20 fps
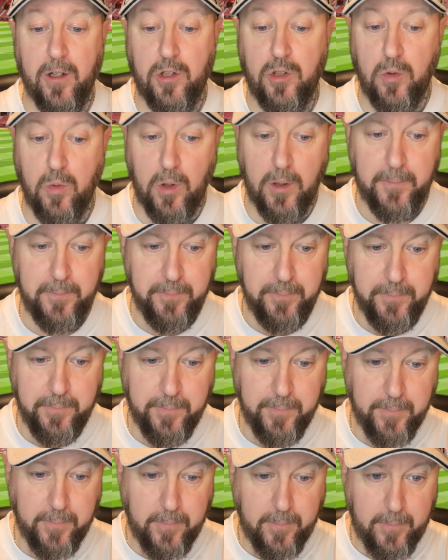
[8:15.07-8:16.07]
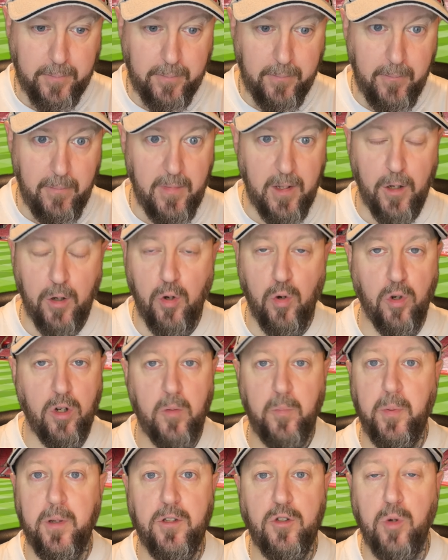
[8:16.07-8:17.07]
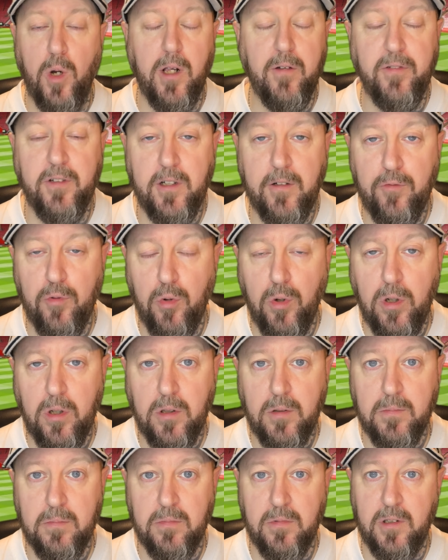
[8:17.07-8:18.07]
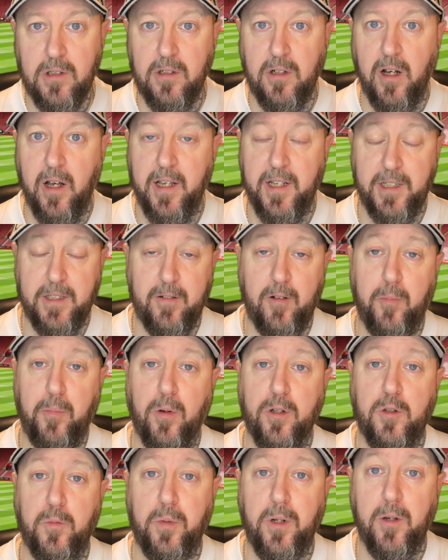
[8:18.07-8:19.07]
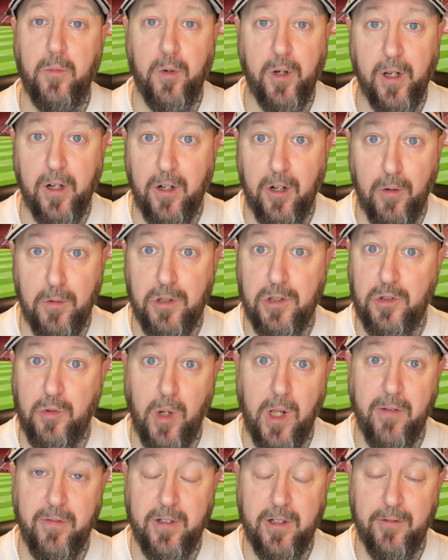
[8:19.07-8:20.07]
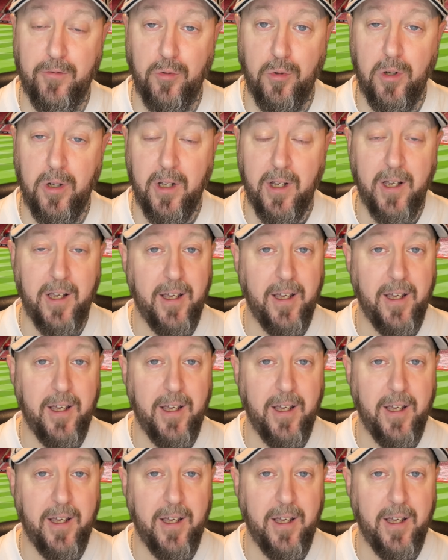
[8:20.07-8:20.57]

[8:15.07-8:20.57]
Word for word: So, could it be 12 in a row? You know, is there a possibility we can lose 12 in a row?